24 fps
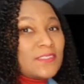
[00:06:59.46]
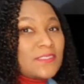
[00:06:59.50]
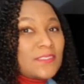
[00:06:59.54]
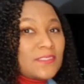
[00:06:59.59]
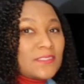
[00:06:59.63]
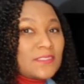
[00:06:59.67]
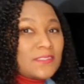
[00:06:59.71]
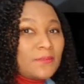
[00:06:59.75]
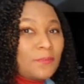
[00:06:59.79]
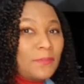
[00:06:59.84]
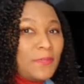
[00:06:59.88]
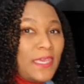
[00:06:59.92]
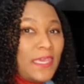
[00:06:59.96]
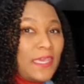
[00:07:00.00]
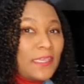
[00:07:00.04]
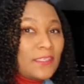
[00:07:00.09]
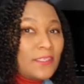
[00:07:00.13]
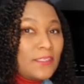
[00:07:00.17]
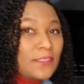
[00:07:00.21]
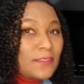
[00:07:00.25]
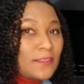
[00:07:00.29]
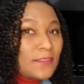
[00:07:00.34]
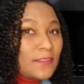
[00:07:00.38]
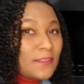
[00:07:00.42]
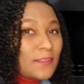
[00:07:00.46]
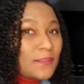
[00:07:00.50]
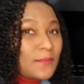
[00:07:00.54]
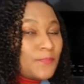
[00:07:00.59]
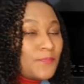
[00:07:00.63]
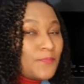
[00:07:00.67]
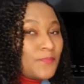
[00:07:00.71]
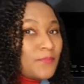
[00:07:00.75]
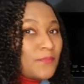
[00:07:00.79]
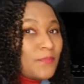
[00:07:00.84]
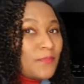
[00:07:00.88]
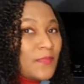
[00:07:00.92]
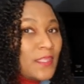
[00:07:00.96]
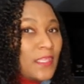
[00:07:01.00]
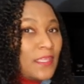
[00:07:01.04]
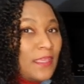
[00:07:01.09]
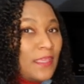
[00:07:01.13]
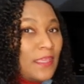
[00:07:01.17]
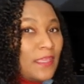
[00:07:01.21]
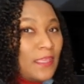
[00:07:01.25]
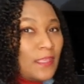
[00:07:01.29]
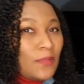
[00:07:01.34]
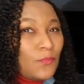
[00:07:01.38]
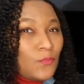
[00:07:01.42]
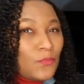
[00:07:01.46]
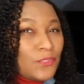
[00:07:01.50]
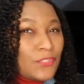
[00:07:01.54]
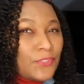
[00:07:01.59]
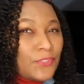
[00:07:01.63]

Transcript: system back here, and when